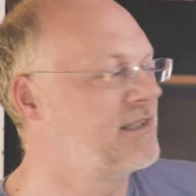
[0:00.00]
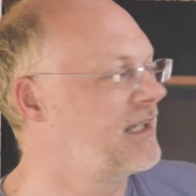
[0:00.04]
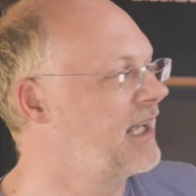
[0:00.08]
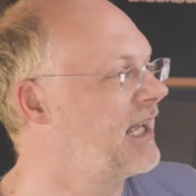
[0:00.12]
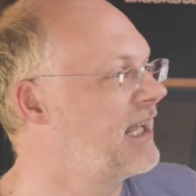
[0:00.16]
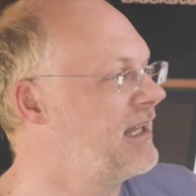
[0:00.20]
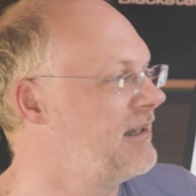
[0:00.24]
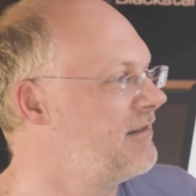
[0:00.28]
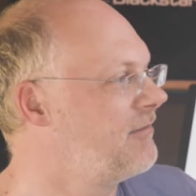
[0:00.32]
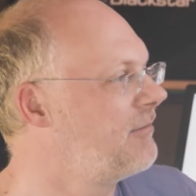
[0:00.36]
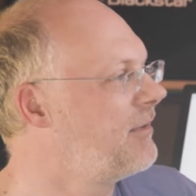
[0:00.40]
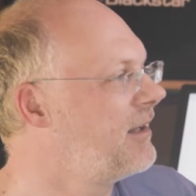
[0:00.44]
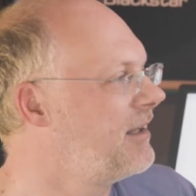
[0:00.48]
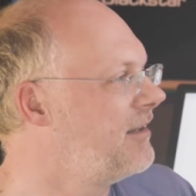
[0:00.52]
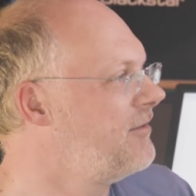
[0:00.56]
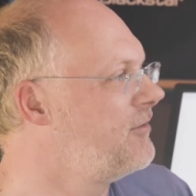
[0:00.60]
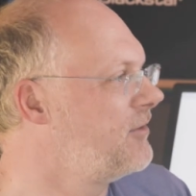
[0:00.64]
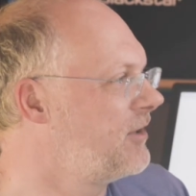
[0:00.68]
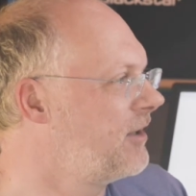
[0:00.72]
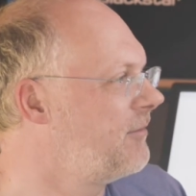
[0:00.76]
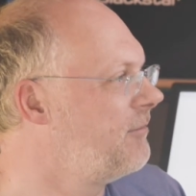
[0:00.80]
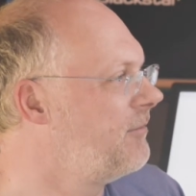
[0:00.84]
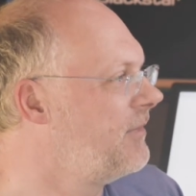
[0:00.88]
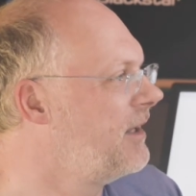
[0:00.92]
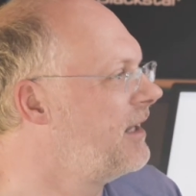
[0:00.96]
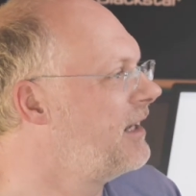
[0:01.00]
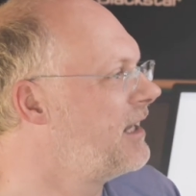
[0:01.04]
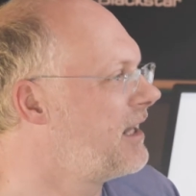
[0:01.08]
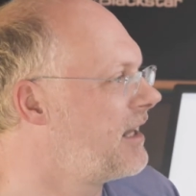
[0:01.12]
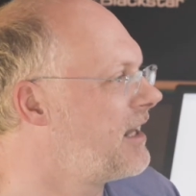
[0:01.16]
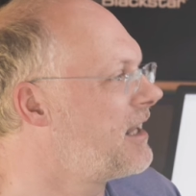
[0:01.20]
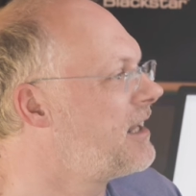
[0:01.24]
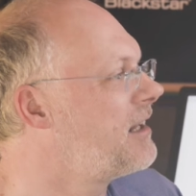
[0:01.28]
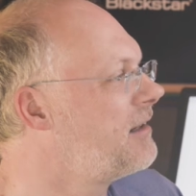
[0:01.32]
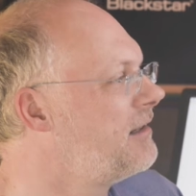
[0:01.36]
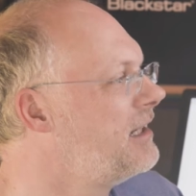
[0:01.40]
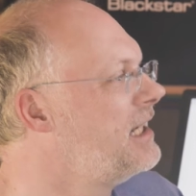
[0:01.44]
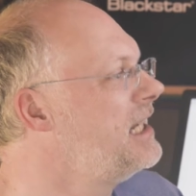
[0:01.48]
again
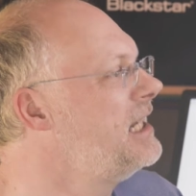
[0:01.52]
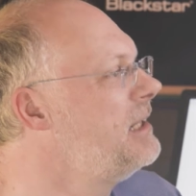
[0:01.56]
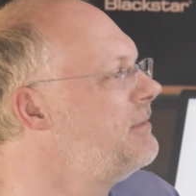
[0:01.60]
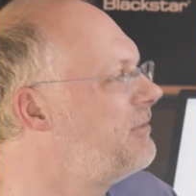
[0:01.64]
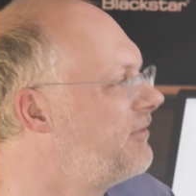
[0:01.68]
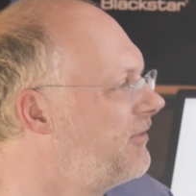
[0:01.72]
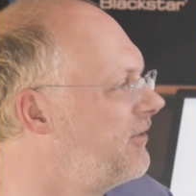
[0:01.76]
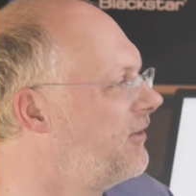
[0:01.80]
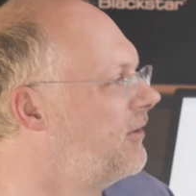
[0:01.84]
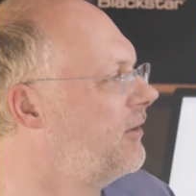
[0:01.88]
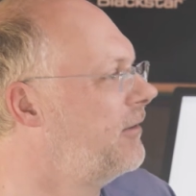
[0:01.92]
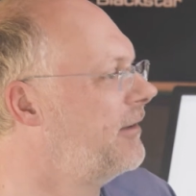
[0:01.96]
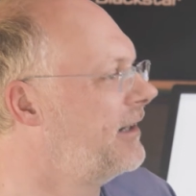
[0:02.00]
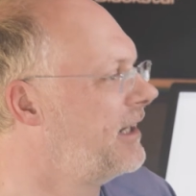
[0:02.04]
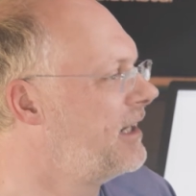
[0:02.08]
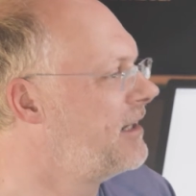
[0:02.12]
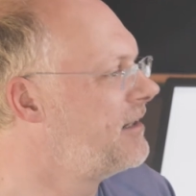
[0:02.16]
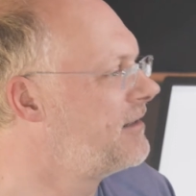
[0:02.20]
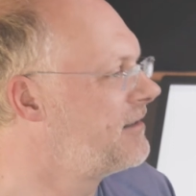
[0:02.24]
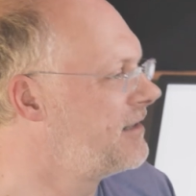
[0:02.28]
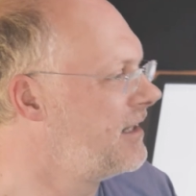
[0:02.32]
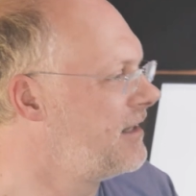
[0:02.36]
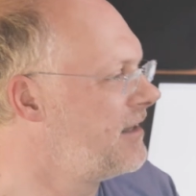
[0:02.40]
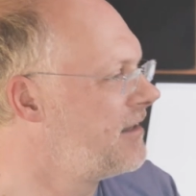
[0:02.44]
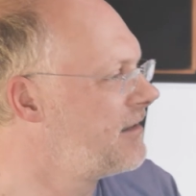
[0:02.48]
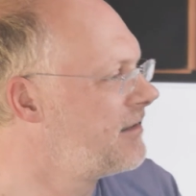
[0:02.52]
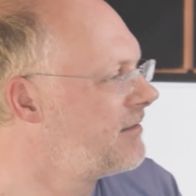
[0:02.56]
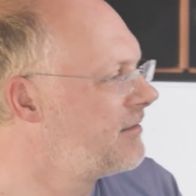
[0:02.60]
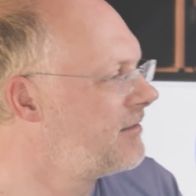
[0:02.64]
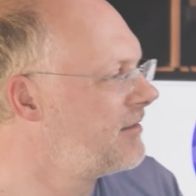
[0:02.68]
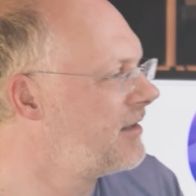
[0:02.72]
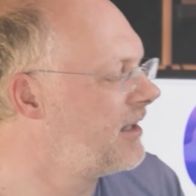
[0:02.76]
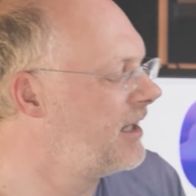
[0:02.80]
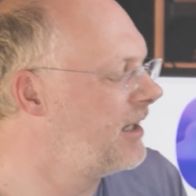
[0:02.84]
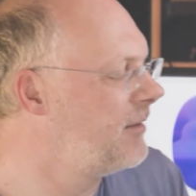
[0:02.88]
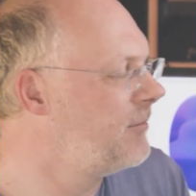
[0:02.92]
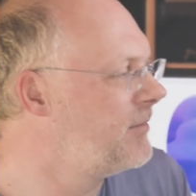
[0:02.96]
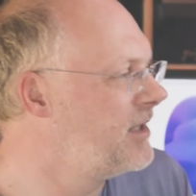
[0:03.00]
another leap forward in
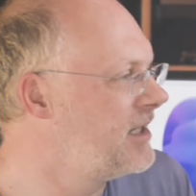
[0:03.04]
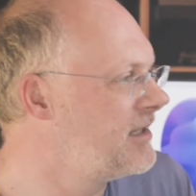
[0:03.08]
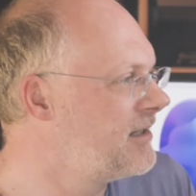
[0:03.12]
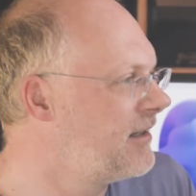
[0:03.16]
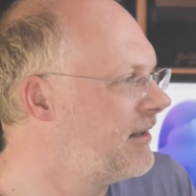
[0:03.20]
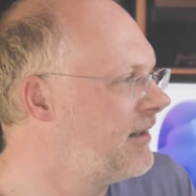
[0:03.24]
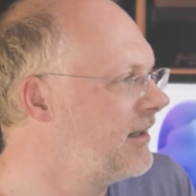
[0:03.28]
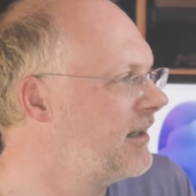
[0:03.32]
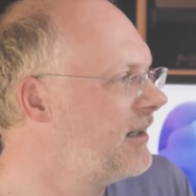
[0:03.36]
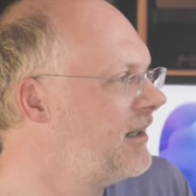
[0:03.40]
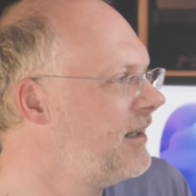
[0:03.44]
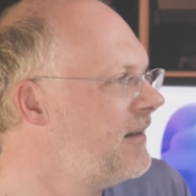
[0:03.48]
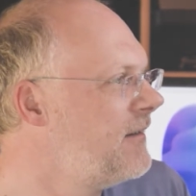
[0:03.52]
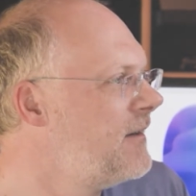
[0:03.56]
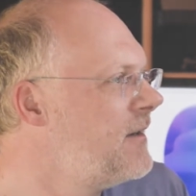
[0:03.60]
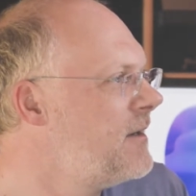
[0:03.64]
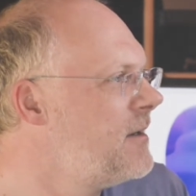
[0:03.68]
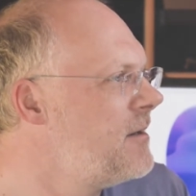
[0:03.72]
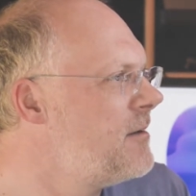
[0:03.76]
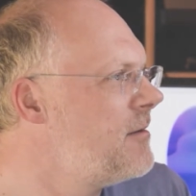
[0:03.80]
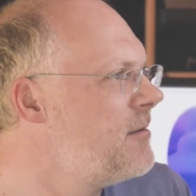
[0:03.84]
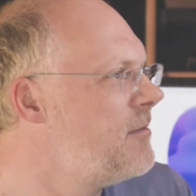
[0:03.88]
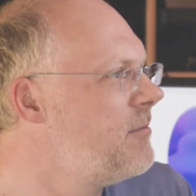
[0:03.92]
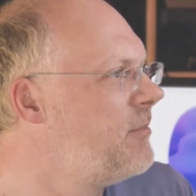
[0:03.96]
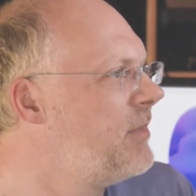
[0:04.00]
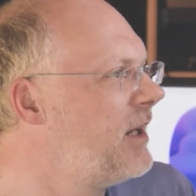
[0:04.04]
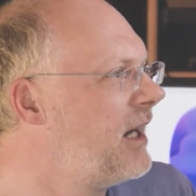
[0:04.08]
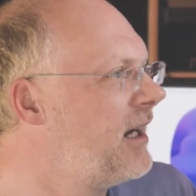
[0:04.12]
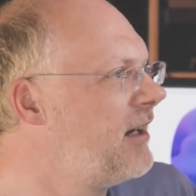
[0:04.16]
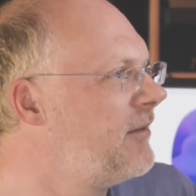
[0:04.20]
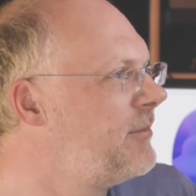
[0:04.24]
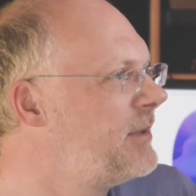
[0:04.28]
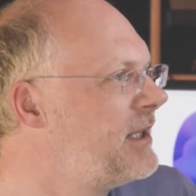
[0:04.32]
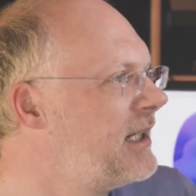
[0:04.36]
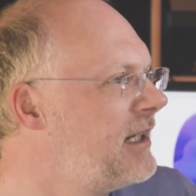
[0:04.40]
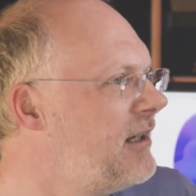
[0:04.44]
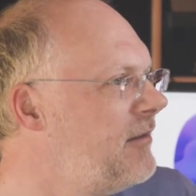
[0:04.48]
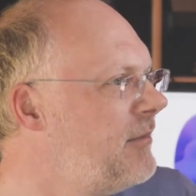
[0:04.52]
synth design. But I
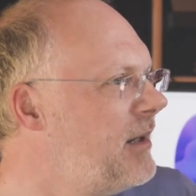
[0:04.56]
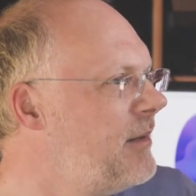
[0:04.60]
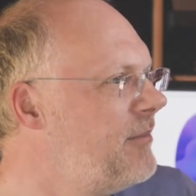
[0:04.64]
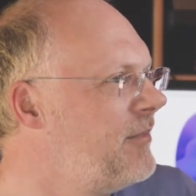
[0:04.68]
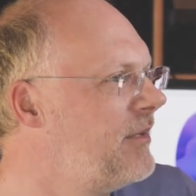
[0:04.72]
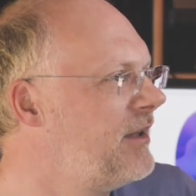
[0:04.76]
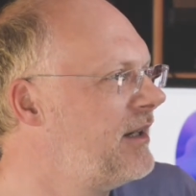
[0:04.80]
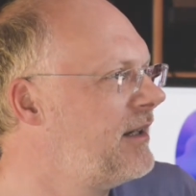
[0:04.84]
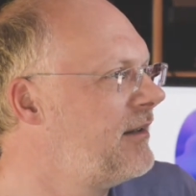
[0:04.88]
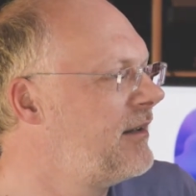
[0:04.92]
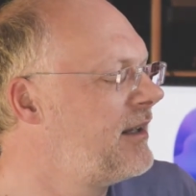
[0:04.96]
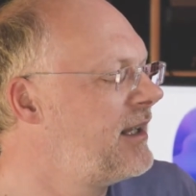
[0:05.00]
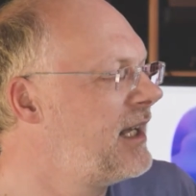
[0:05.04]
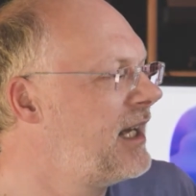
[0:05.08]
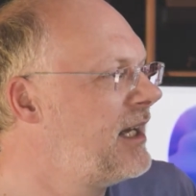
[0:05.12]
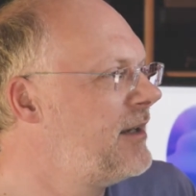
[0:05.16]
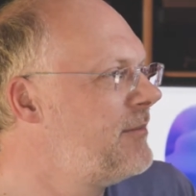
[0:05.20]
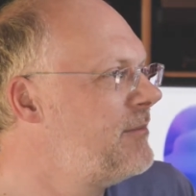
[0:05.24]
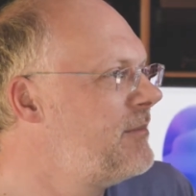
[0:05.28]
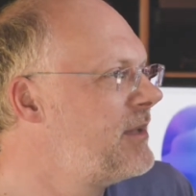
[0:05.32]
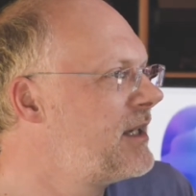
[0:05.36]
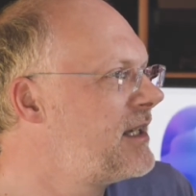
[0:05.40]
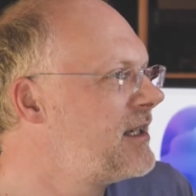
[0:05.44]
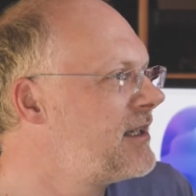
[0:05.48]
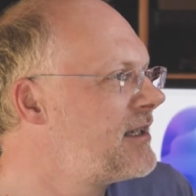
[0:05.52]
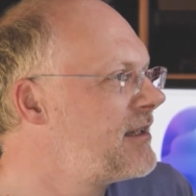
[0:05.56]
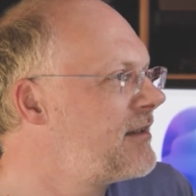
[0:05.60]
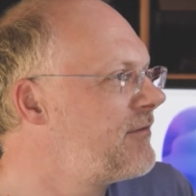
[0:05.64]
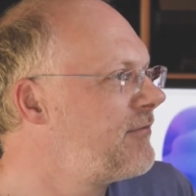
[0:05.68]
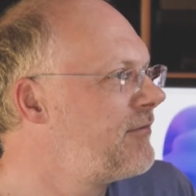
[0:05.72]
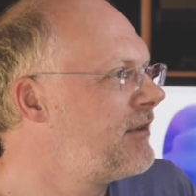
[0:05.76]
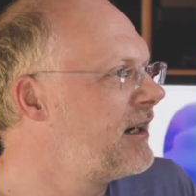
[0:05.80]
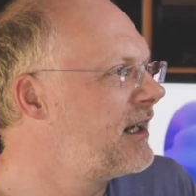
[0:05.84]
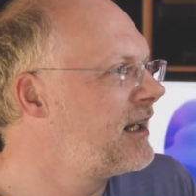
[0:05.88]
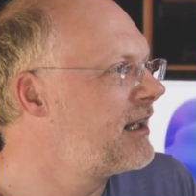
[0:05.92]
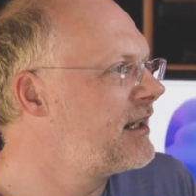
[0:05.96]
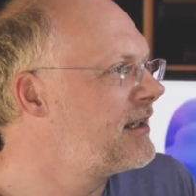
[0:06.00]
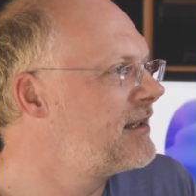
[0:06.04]
particularly remember it because
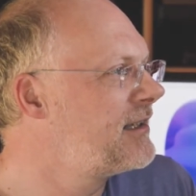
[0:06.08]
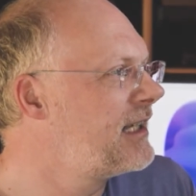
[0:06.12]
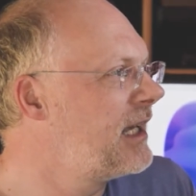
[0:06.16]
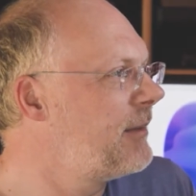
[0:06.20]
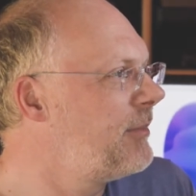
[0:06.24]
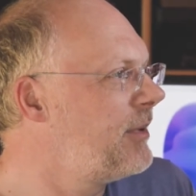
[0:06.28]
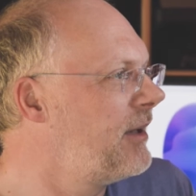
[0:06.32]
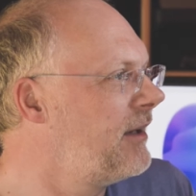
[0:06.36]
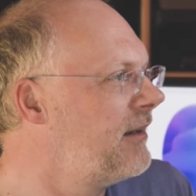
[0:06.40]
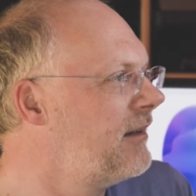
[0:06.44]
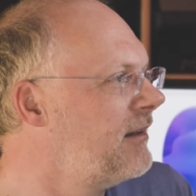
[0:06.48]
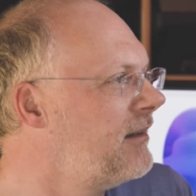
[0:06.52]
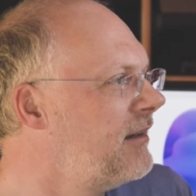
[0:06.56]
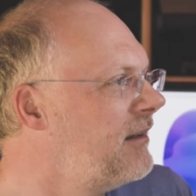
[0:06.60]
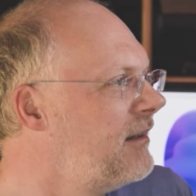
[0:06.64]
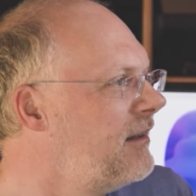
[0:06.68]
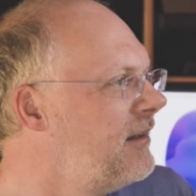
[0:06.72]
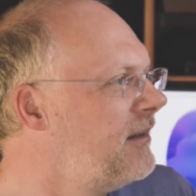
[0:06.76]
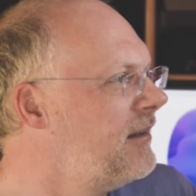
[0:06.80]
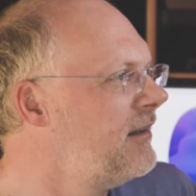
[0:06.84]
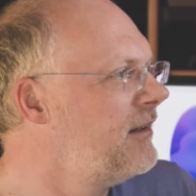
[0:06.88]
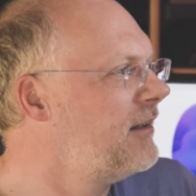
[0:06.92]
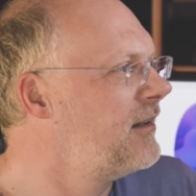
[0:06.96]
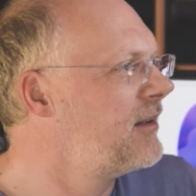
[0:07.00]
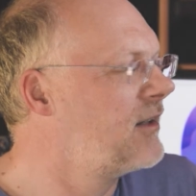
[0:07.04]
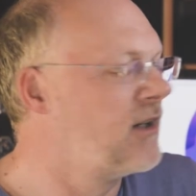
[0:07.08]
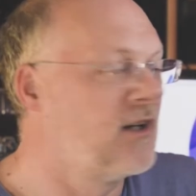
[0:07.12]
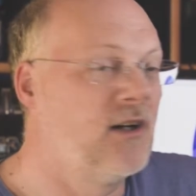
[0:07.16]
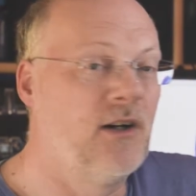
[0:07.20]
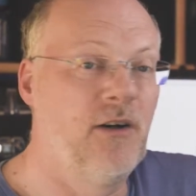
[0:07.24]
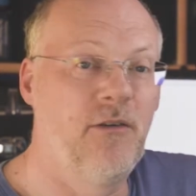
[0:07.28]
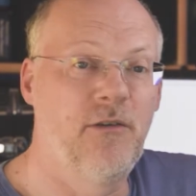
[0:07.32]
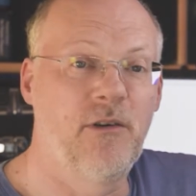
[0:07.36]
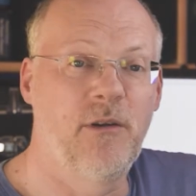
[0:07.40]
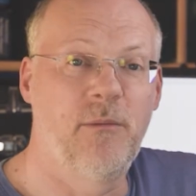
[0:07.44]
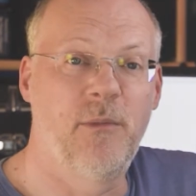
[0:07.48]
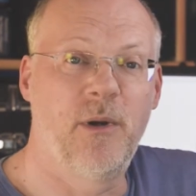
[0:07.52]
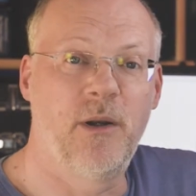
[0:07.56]
Frank Zappa got
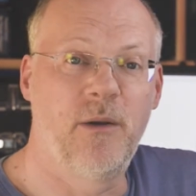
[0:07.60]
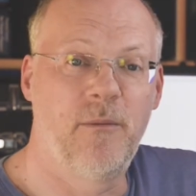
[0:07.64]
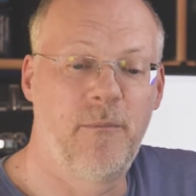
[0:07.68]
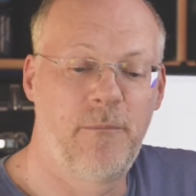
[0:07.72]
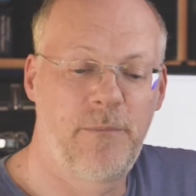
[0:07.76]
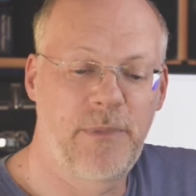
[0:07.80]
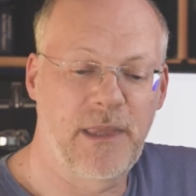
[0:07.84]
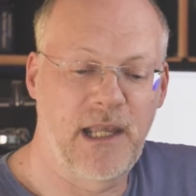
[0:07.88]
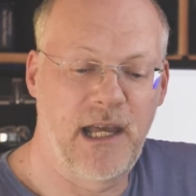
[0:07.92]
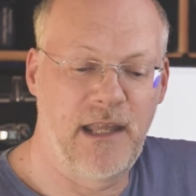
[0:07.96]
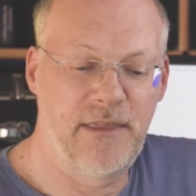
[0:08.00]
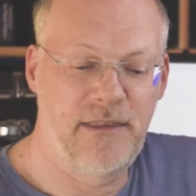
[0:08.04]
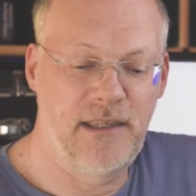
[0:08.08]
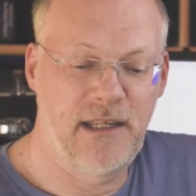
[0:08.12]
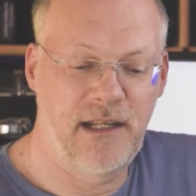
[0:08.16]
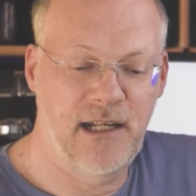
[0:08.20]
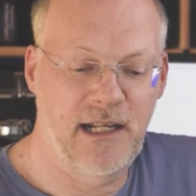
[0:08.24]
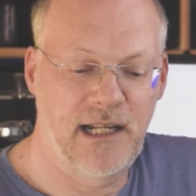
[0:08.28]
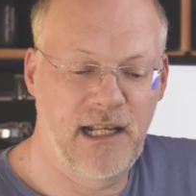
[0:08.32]
hold of one and did an